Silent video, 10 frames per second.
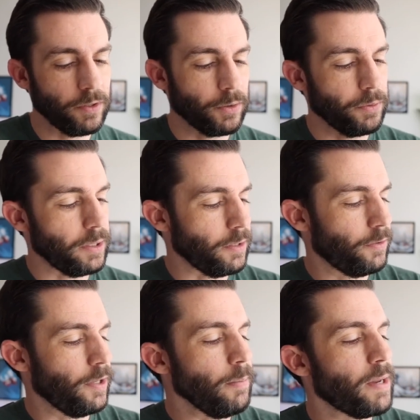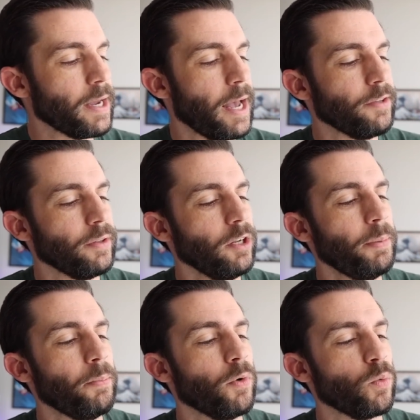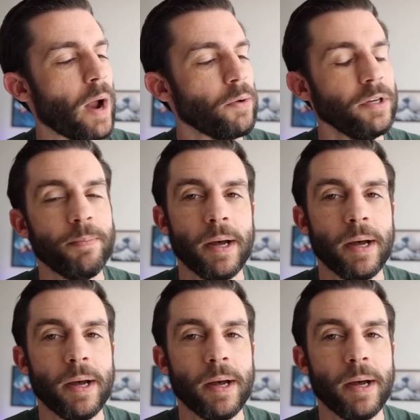You know, the Steam Deck has a little bit more rounded